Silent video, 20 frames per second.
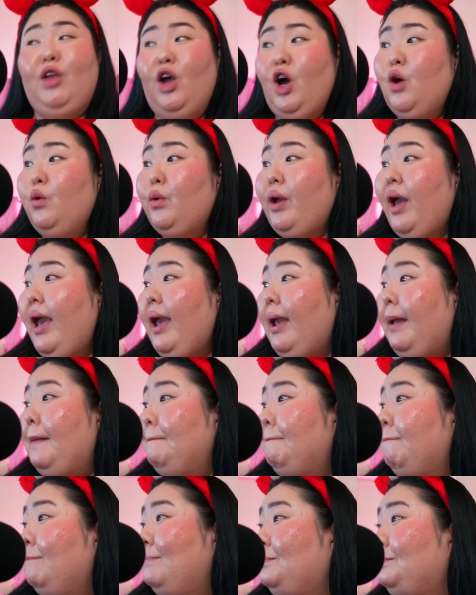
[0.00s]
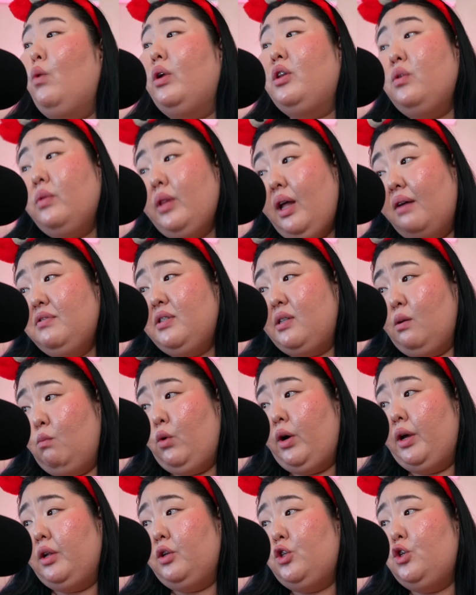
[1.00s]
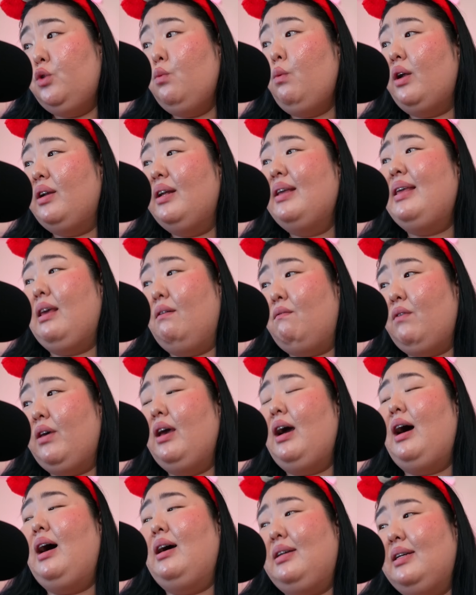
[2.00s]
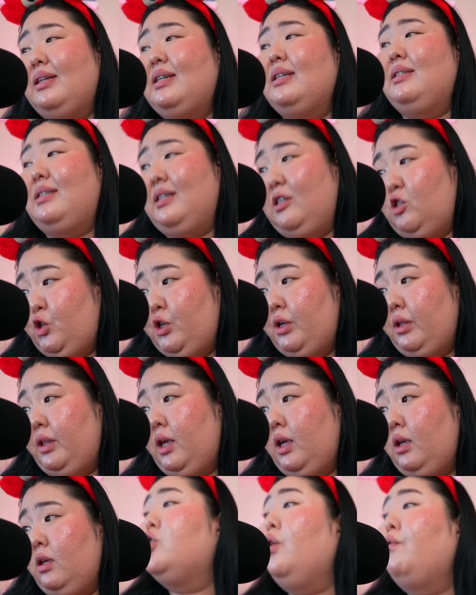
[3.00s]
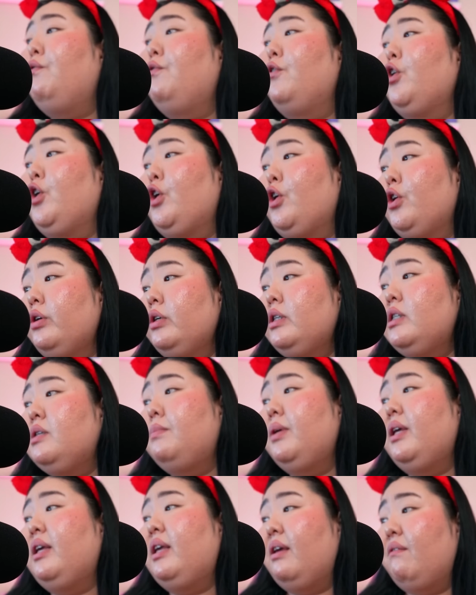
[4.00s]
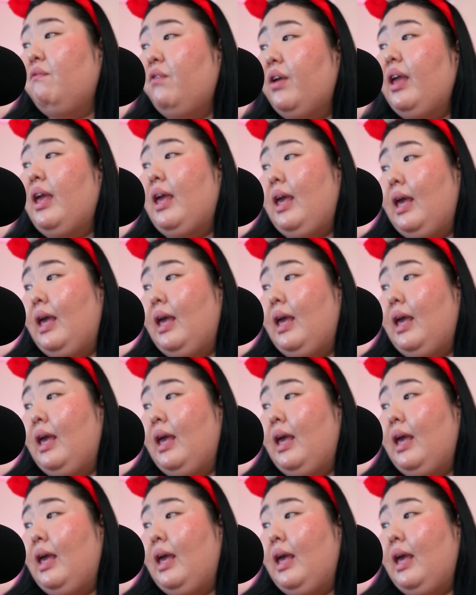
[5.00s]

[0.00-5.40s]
Okay. When you love someone, you want to give it unconditionally. So for her to be giving